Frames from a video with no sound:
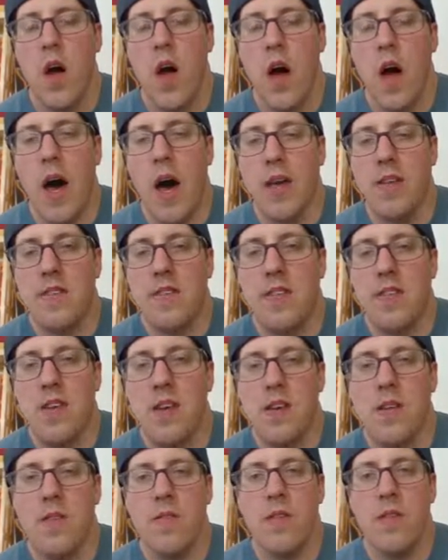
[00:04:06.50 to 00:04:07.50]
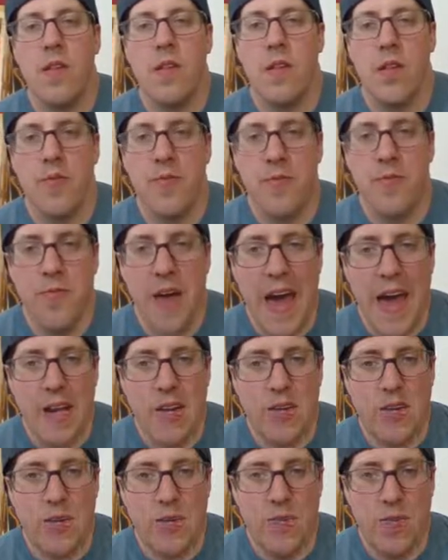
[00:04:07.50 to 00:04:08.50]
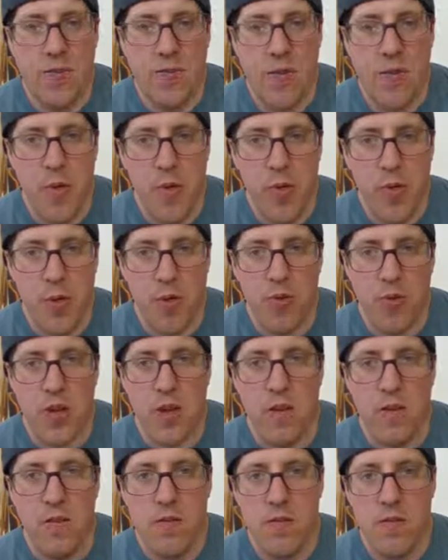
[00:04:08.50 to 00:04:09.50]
I see the factors of 30,